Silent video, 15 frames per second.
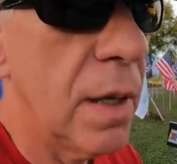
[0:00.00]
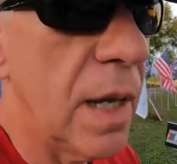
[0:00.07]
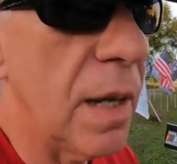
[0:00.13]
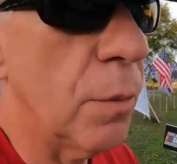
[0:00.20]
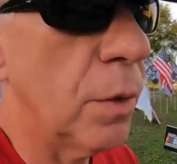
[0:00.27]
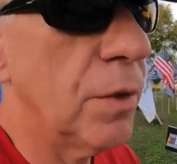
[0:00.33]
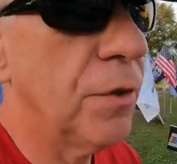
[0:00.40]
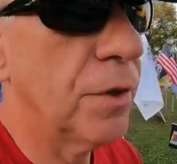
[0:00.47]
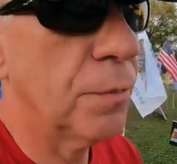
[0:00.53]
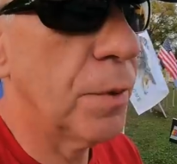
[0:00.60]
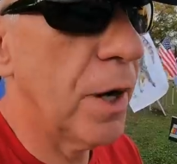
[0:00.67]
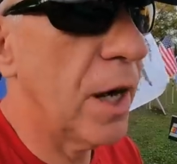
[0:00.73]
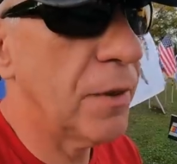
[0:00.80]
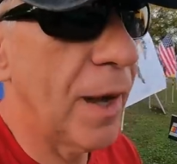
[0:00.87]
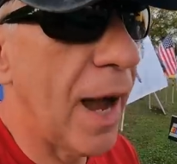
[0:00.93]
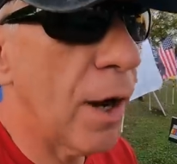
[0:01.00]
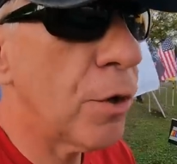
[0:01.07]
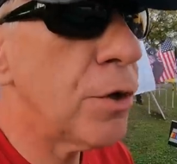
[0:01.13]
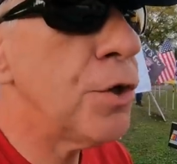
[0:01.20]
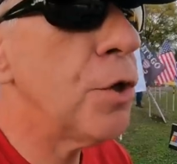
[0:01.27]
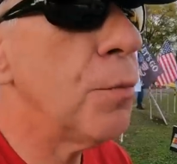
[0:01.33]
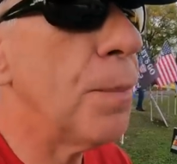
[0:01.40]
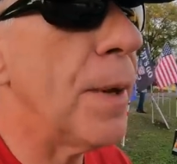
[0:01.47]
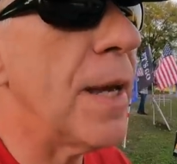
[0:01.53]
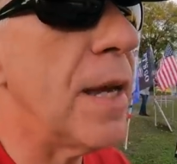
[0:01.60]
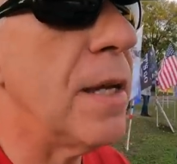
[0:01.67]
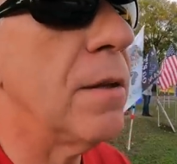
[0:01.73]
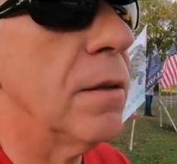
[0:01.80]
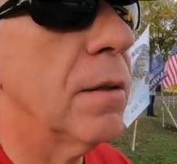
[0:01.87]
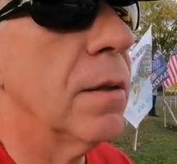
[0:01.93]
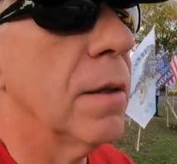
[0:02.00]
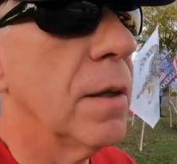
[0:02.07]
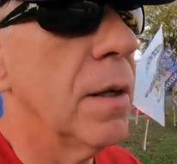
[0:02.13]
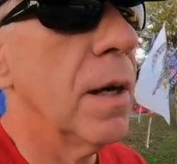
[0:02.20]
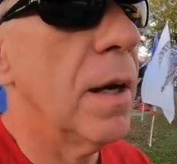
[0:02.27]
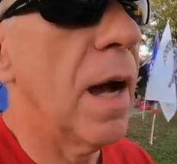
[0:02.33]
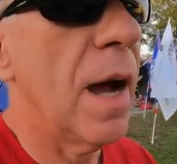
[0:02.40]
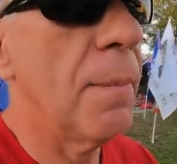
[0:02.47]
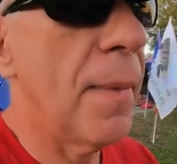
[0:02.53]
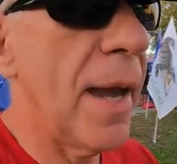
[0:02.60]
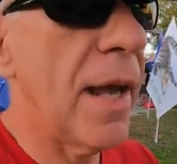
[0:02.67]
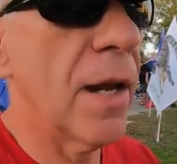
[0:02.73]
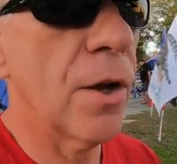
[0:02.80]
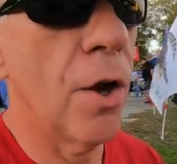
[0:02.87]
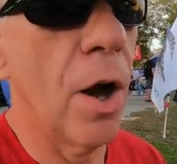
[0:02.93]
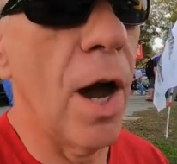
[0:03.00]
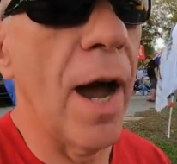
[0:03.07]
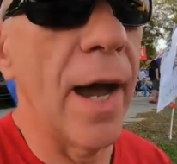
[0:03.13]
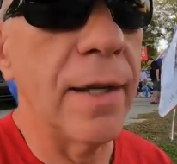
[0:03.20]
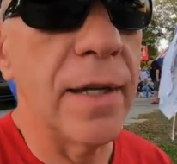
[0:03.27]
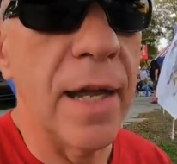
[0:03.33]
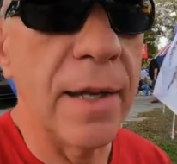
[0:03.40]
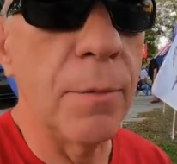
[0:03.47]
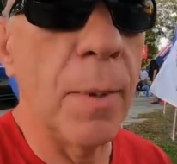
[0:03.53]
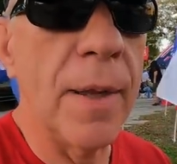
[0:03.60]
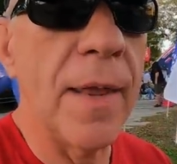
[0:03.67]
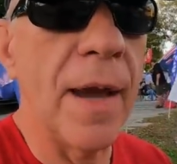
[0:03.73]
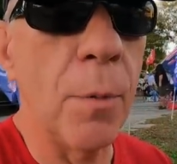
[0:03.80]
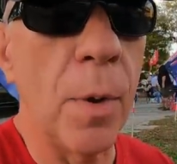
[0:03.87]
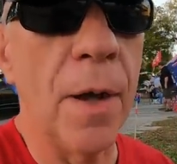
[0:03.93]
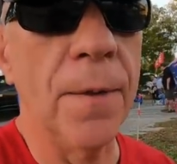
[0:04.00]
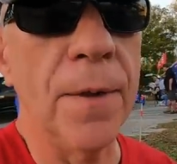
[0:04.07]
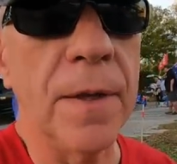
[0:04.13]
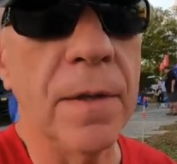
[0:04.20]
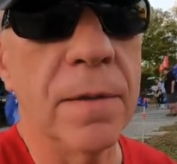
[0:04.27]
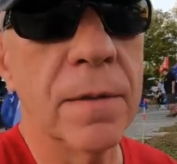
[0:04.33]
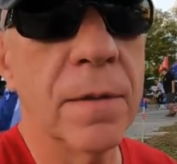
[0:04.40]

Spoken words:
It wouldn't surprise. How can you be a man of God and be that wealthy?